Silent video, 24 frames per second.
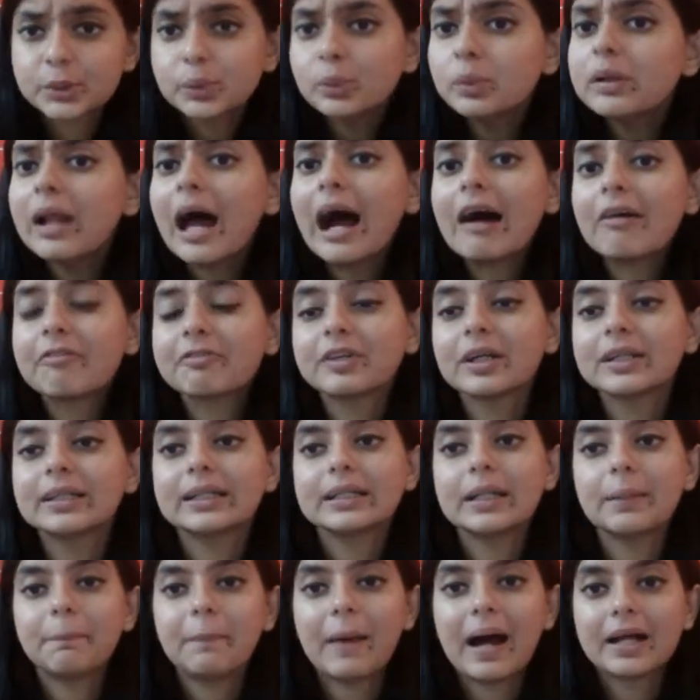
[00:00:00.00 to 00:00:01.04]
Soon after the
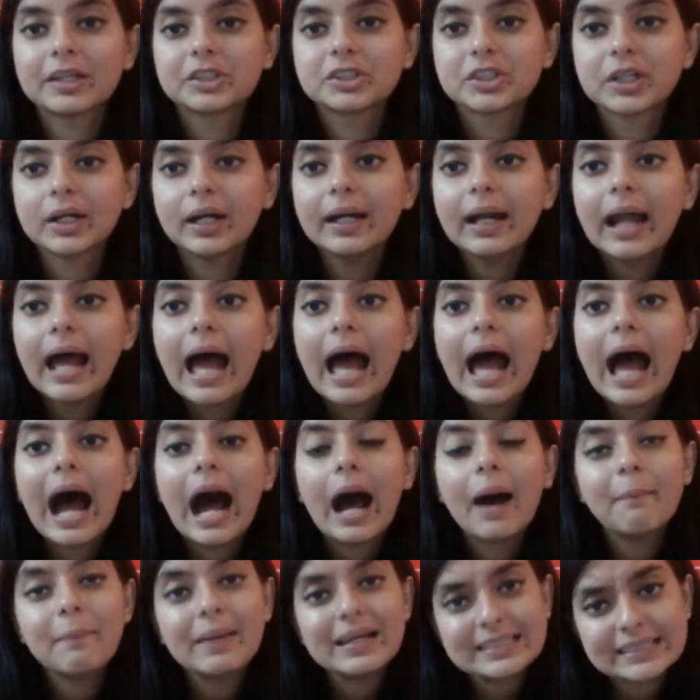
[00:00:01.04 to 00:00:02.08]
departure,
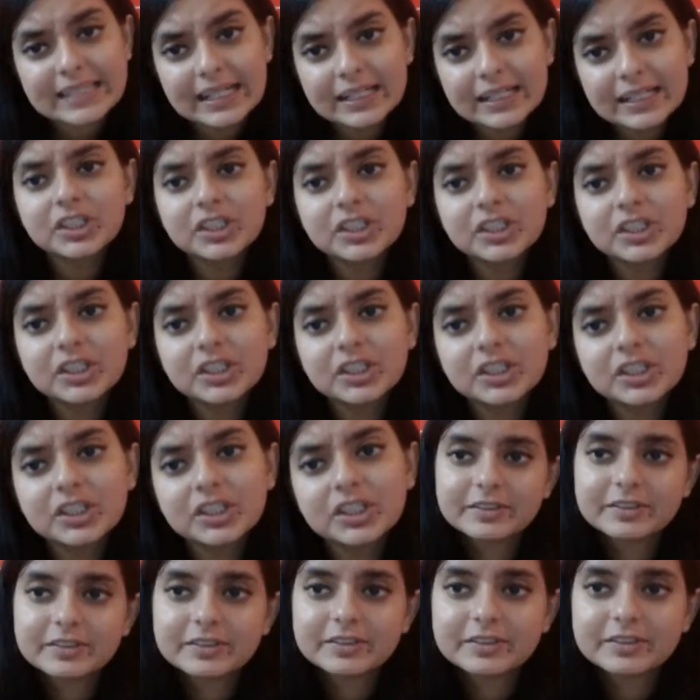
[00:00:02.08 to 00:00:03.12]
a messenger
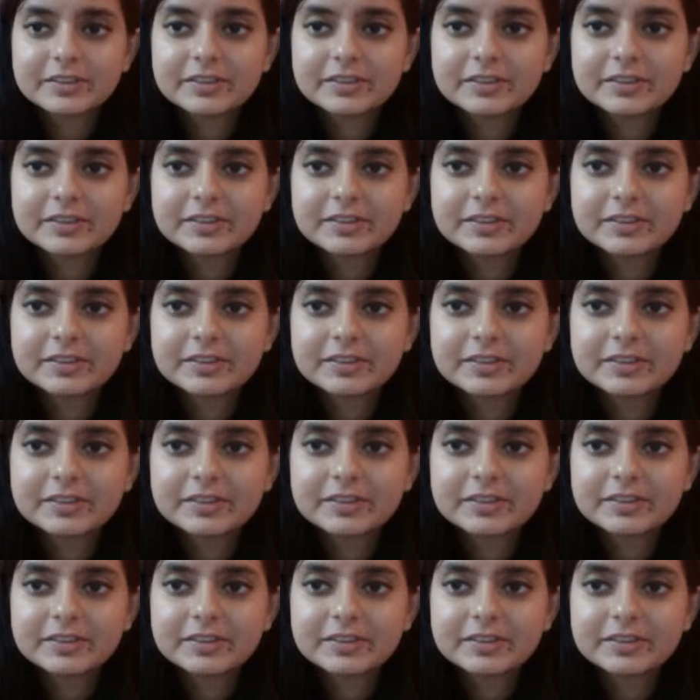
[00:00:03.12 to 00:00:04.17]
arrives to inform Portia
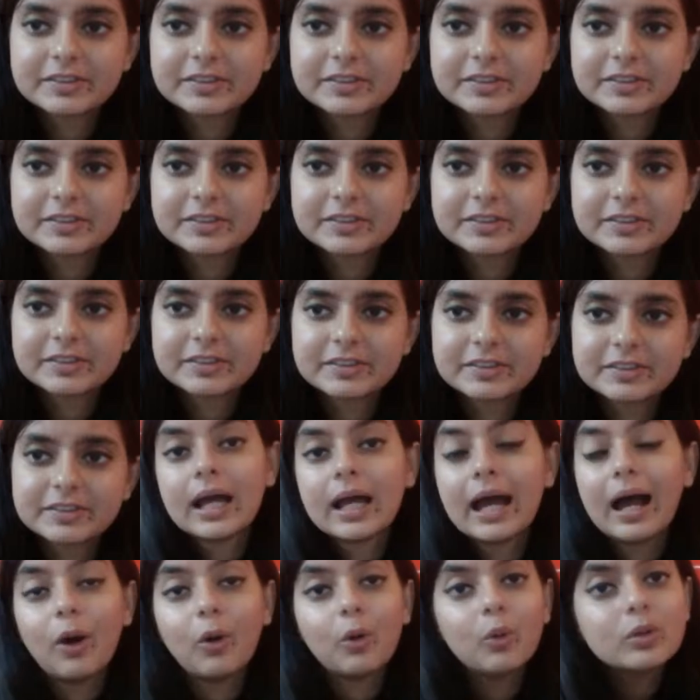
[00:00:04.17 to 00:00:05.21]
about
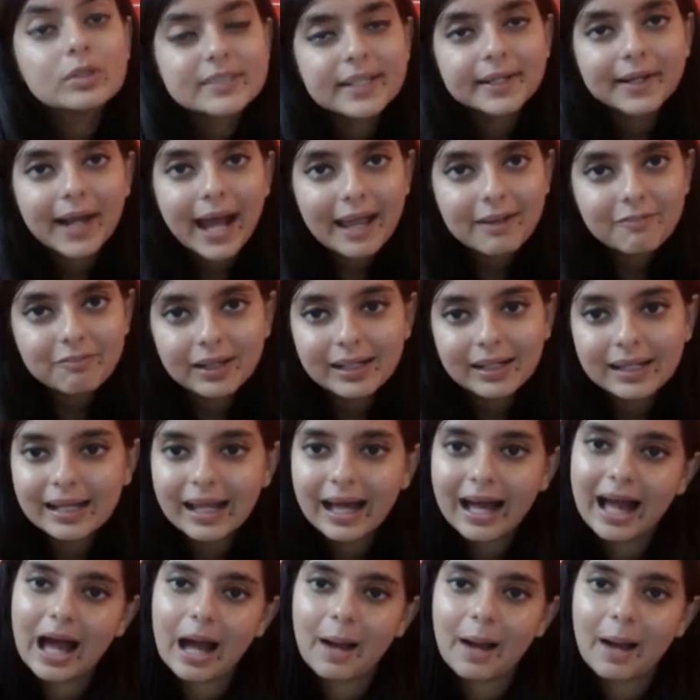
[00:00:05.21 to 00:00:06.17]
whose arrival?